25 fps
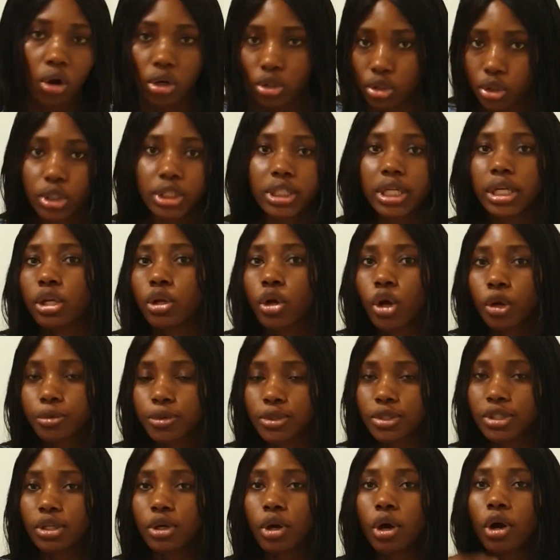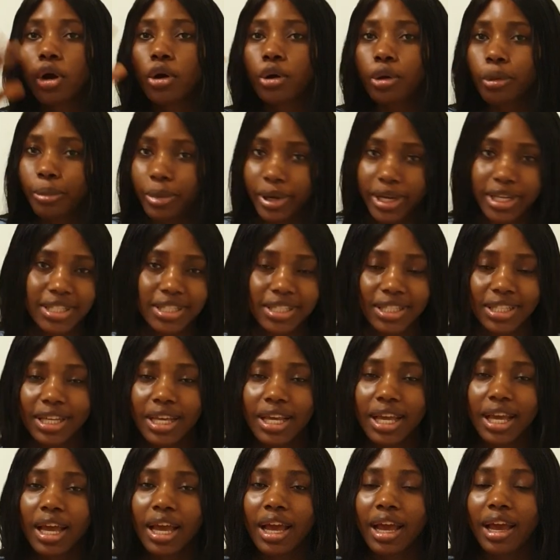totally up to the occupants
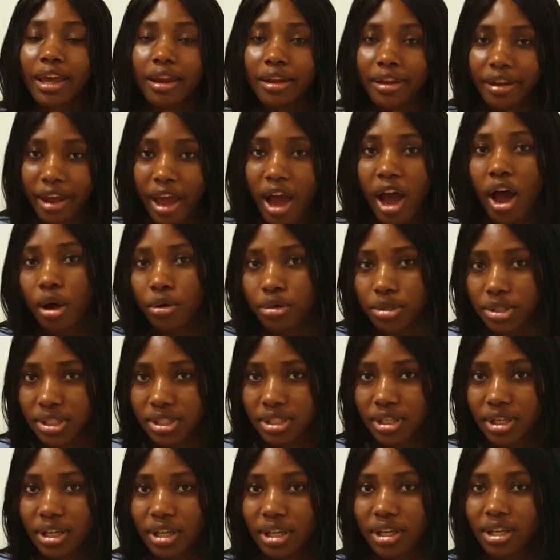in the house.